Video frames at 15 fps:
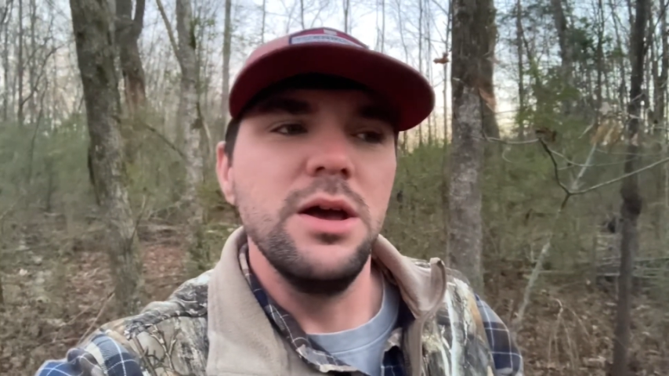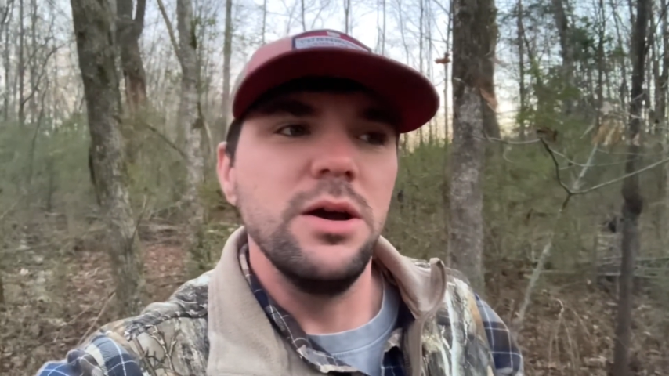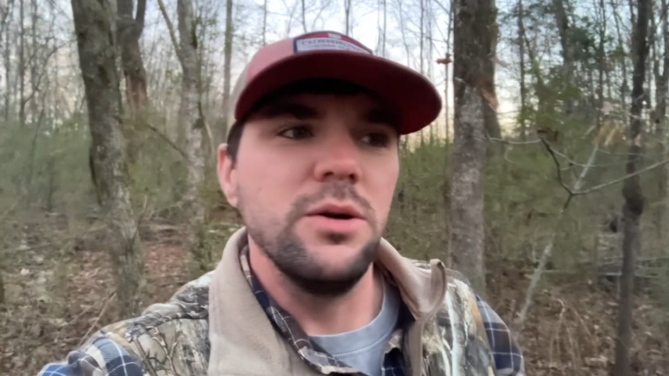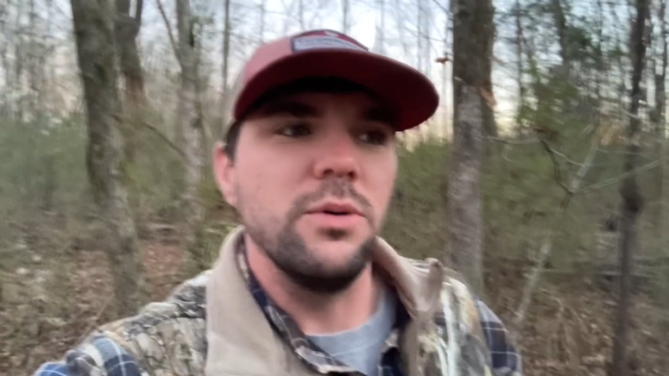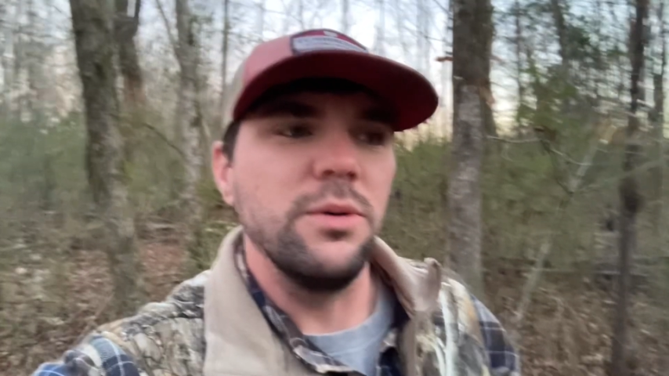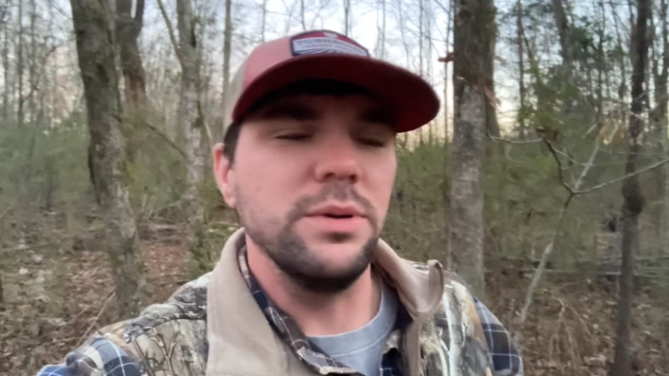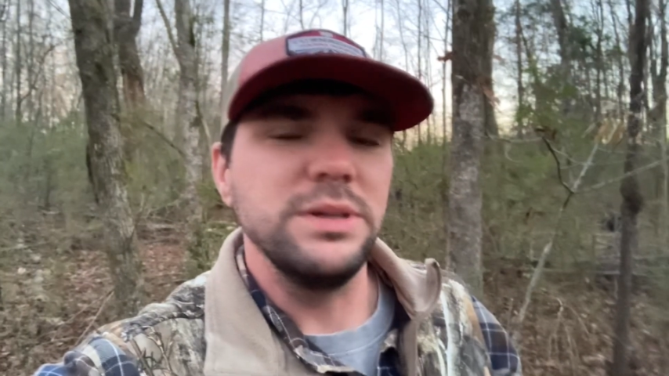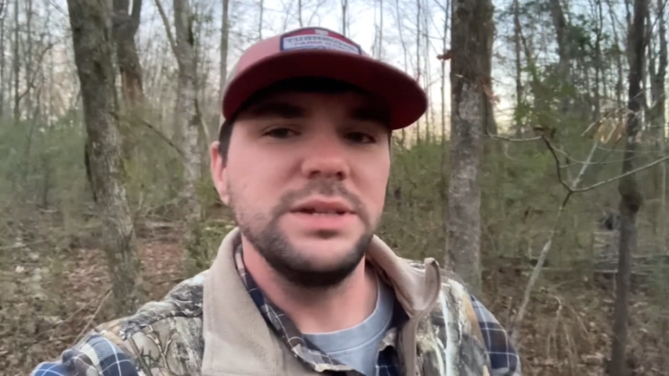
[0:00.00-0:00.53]

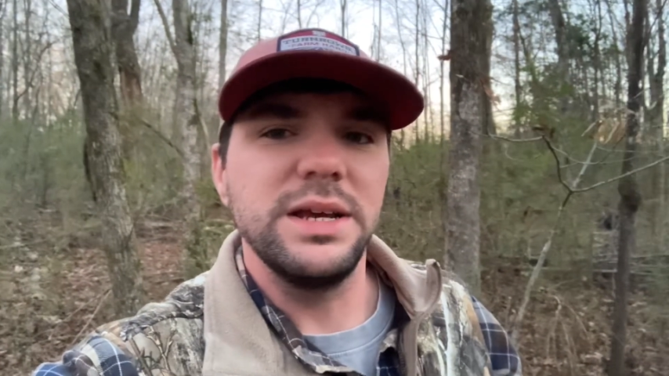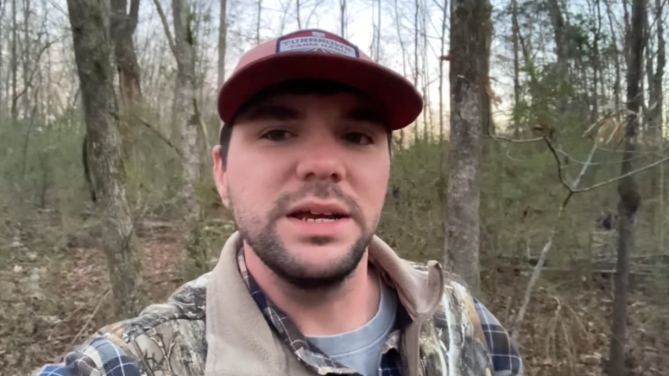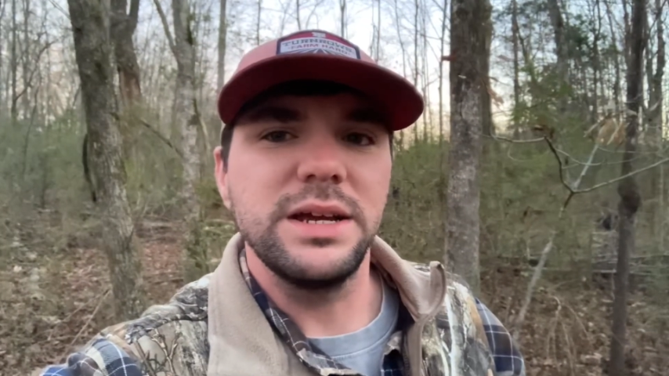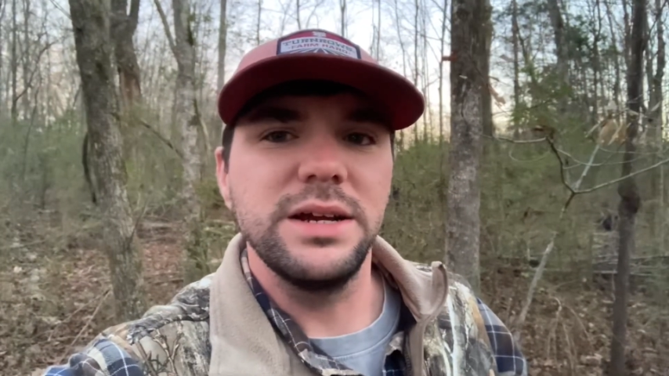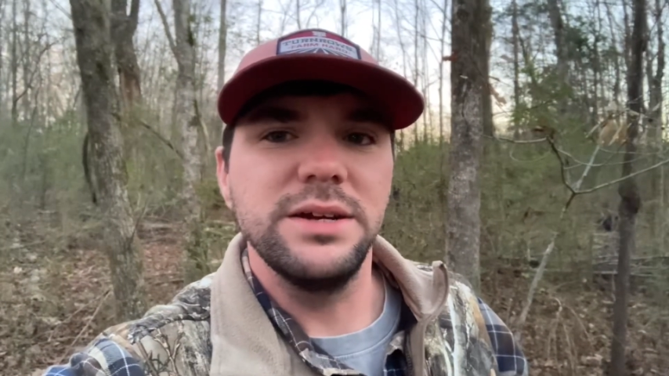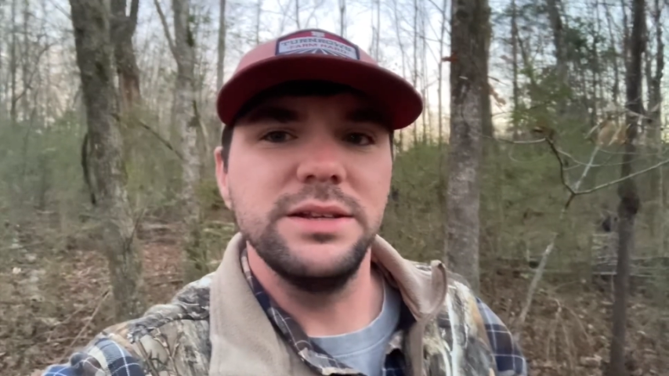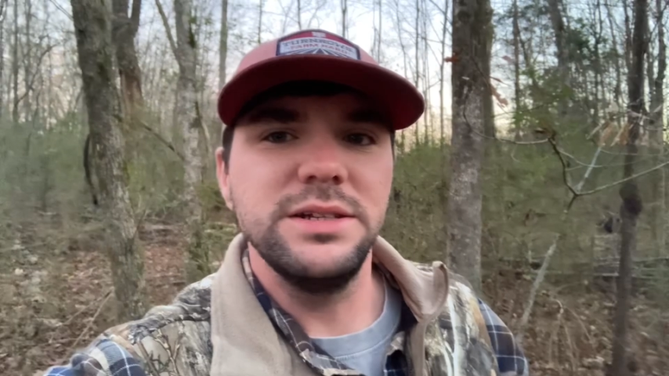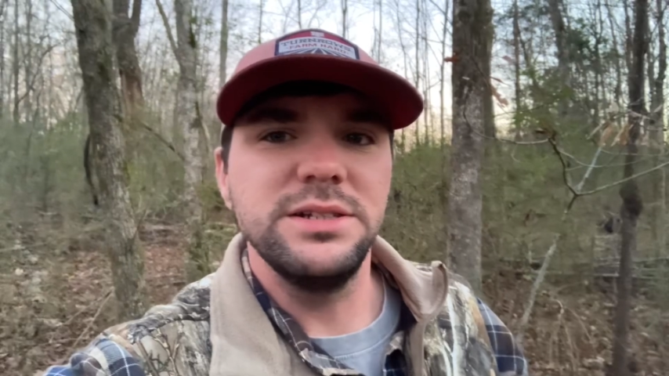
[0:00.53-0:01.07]
when we take care
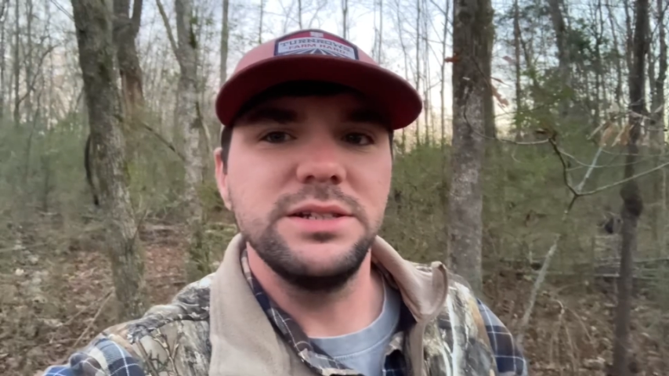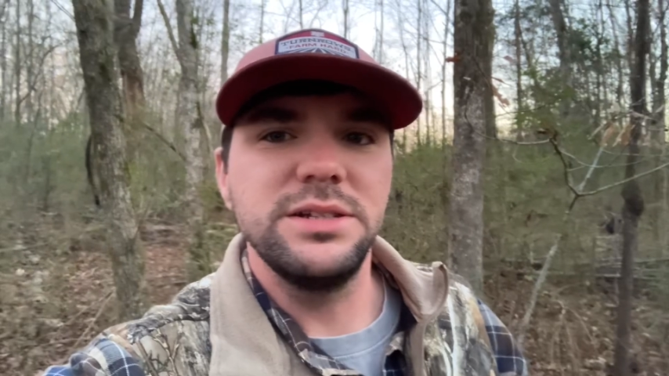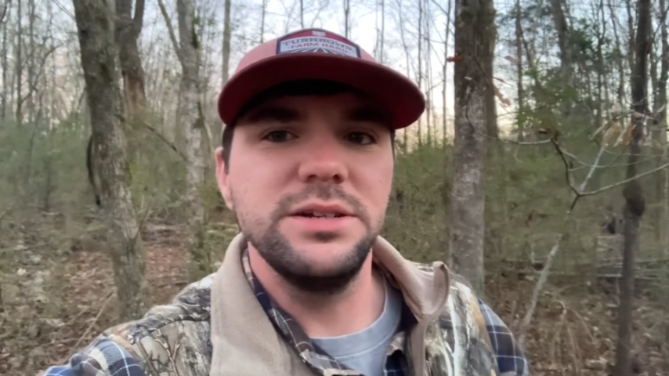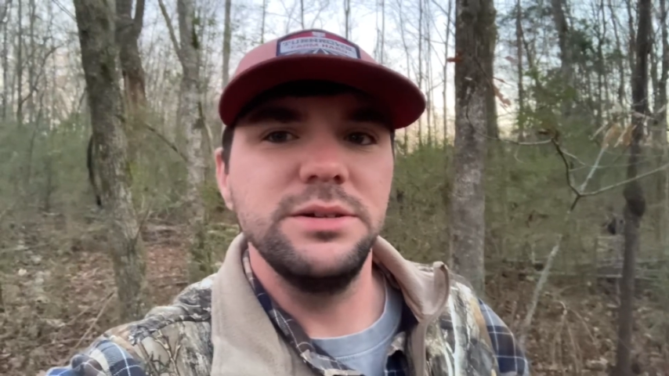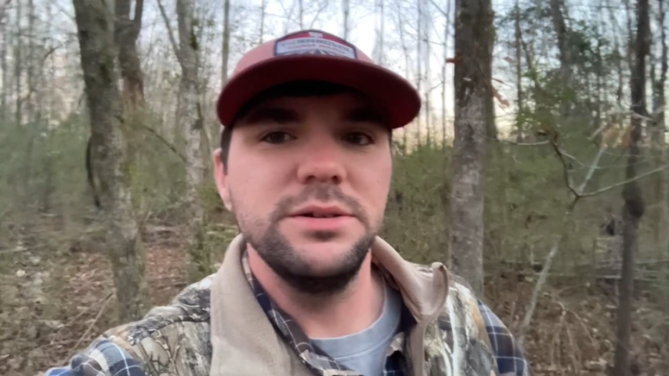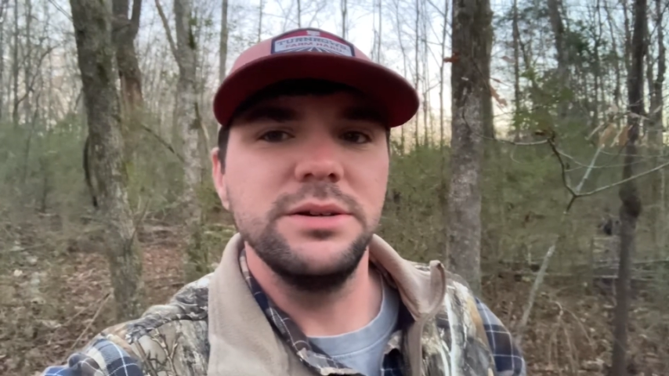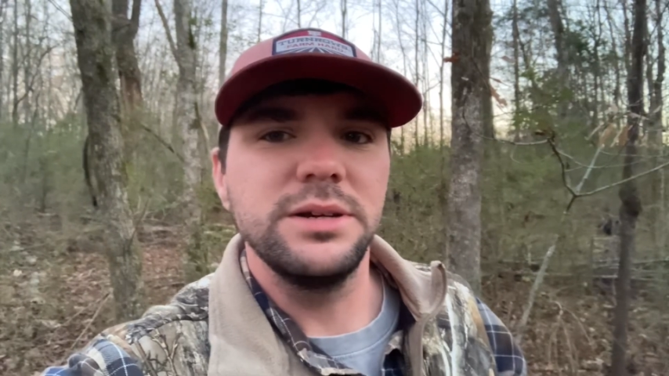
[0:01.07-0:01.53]
of these 2,